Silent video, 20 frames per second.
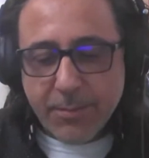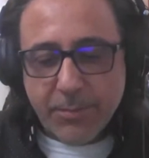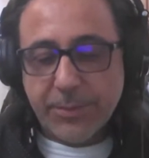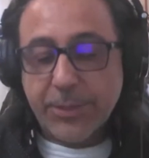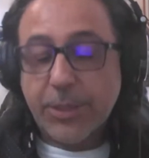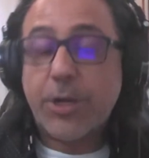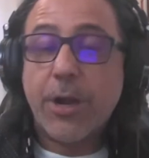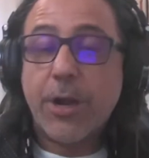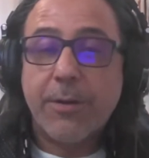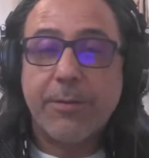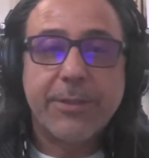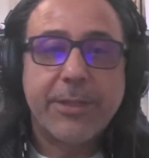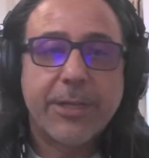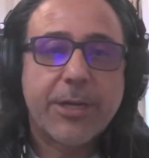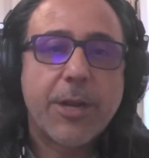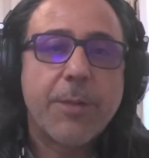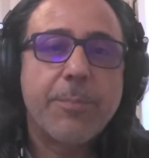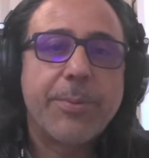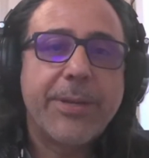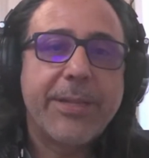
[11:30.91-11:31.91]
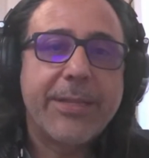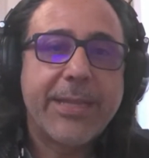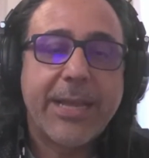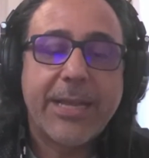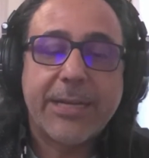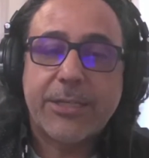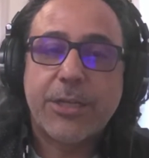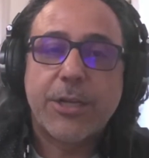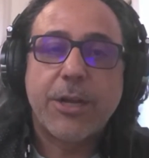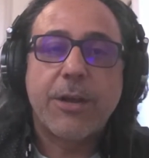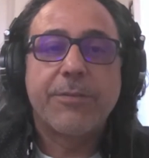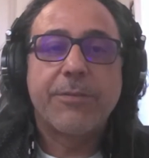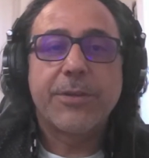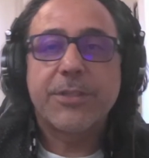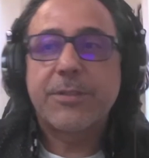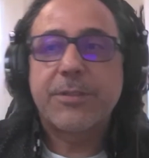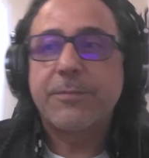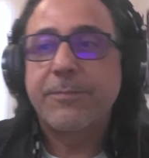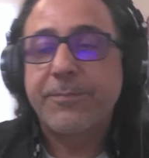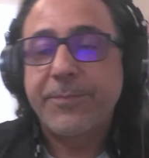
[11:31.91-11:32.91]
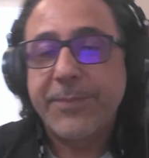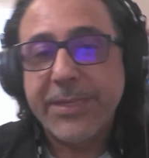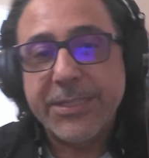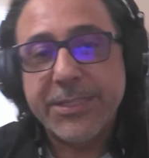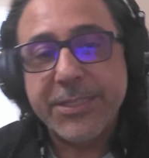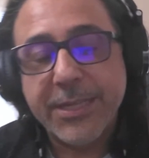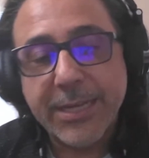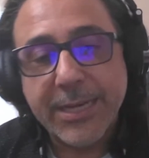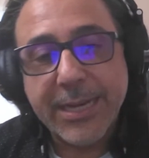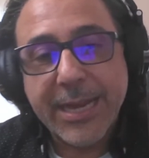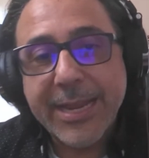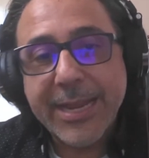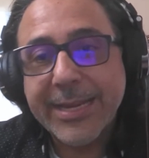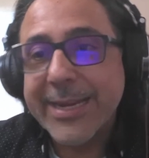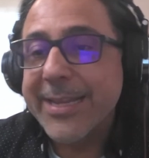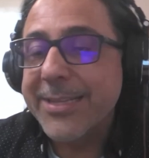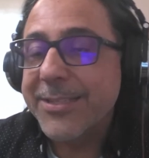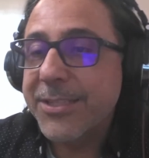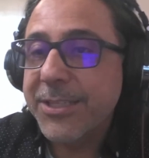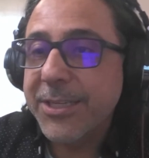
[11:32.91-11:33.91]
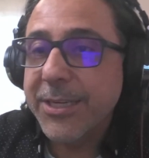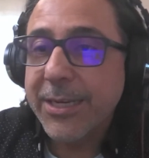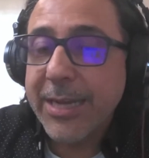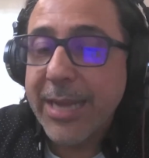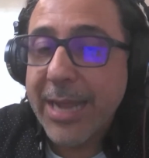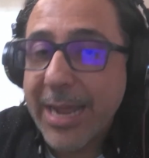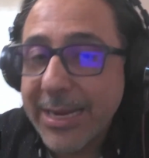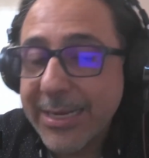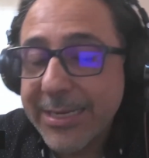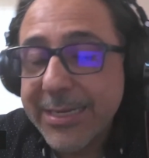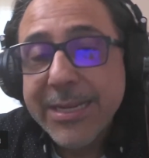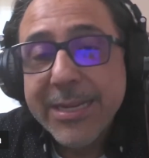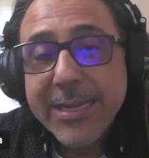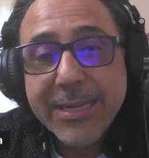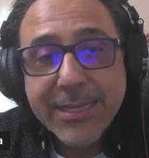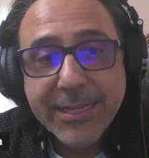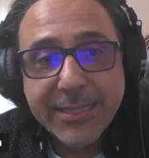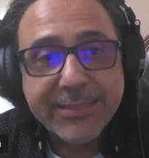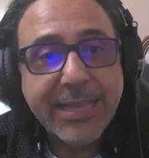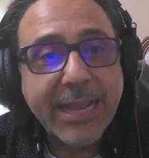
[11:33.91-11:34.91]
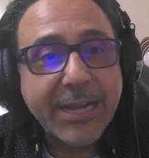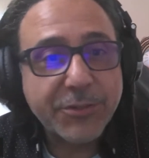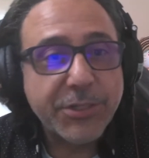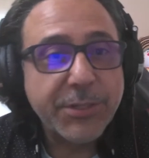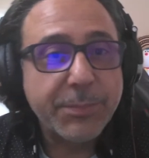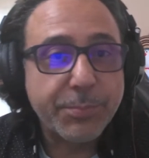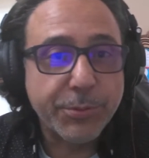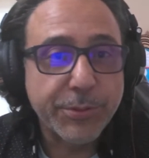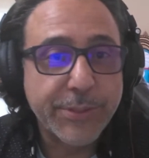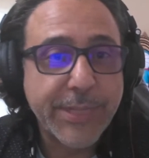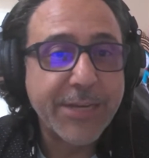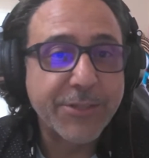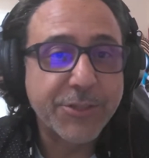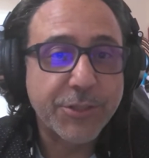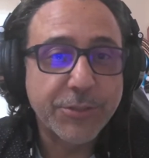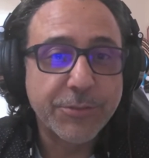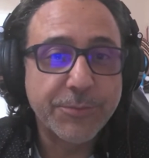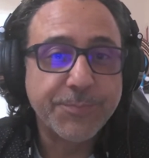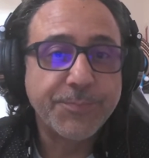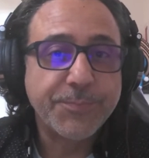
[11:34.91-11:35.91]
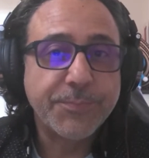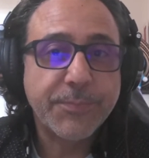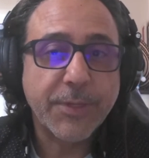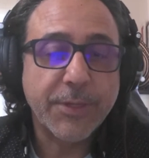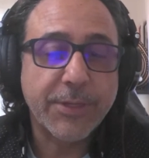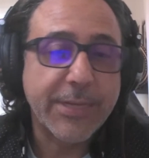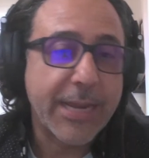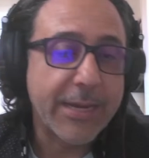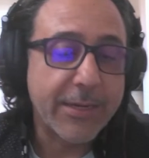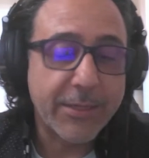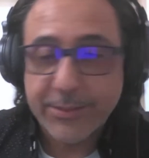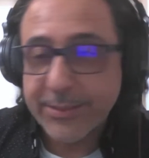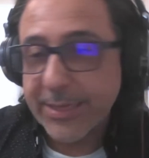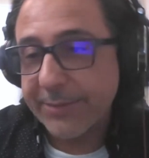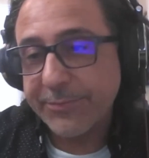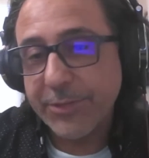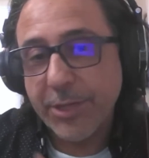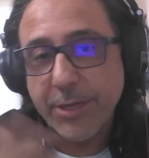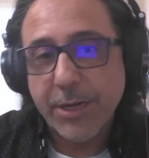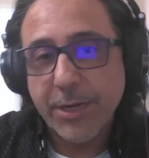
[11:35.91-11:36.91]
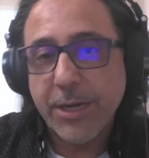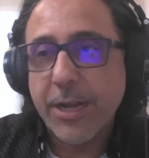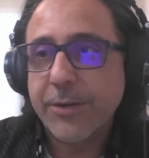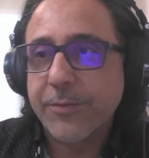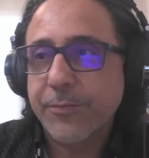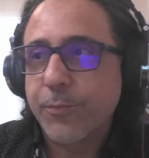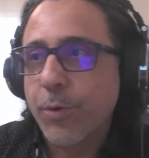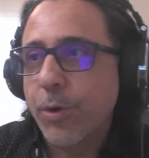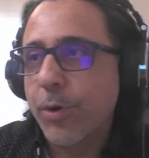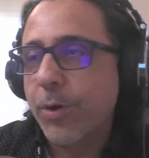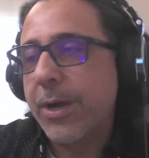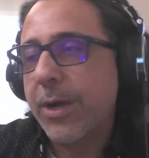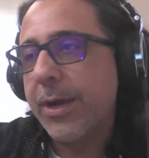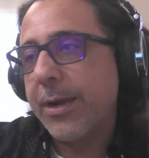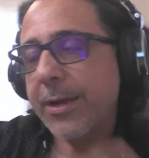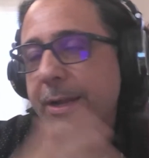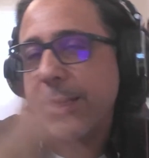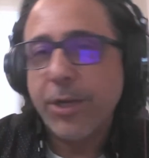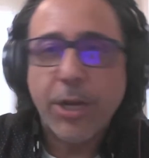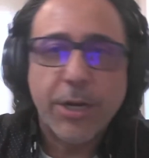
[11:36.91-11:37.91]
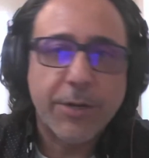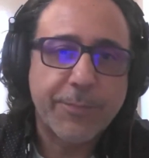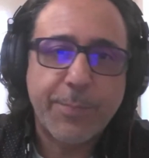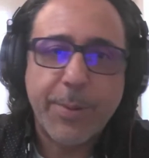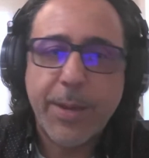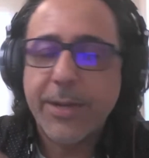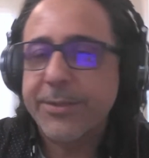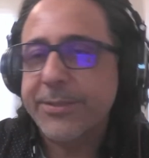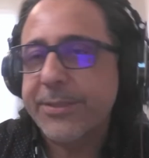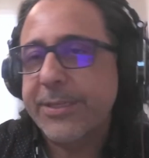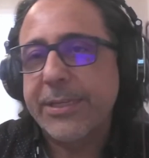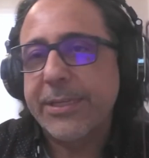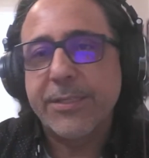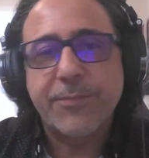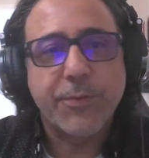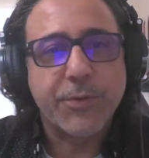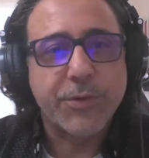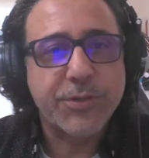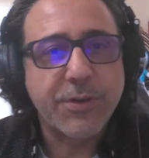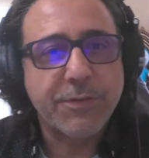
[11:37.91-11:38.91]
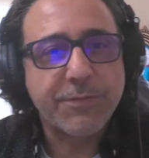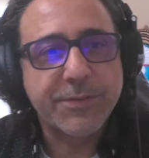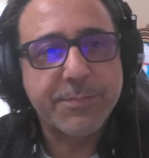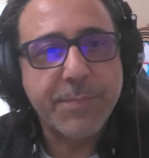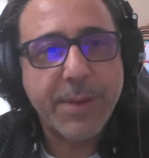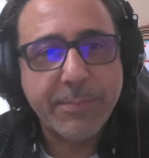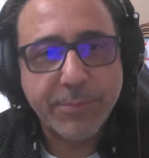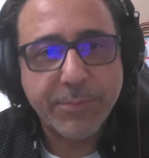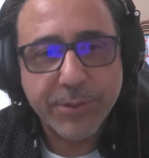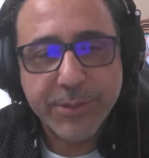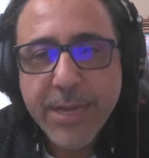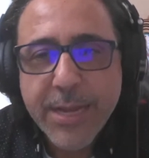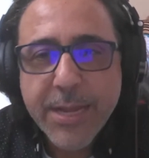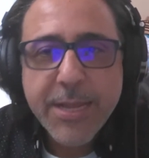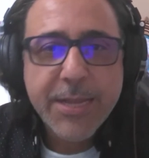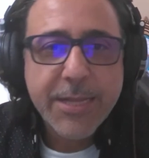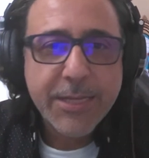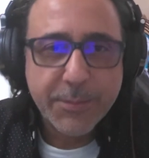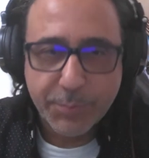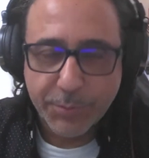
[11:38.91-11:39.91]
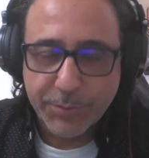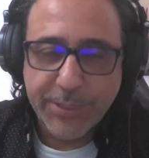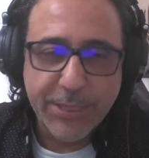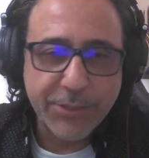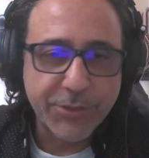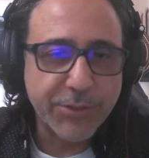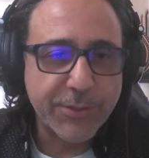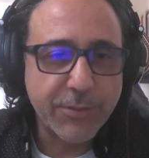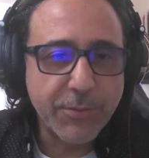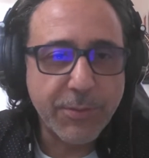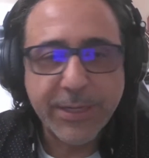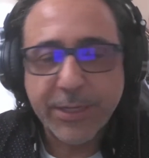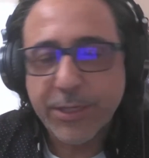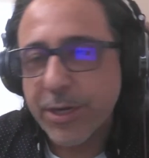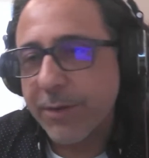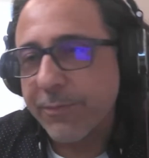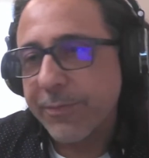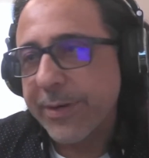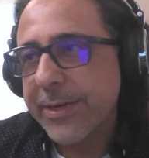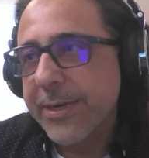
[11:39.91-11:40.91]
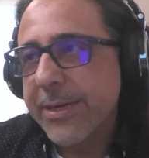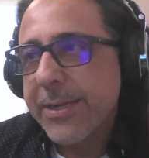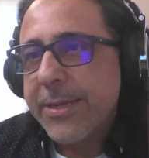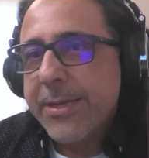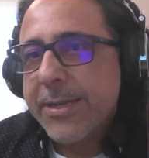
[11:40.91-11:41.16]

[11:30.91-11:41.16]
The company that covers VGLI and SGLI is actually Prudential. Okay, because I've done a lot of policies for service members. Prudential don't want to cover it.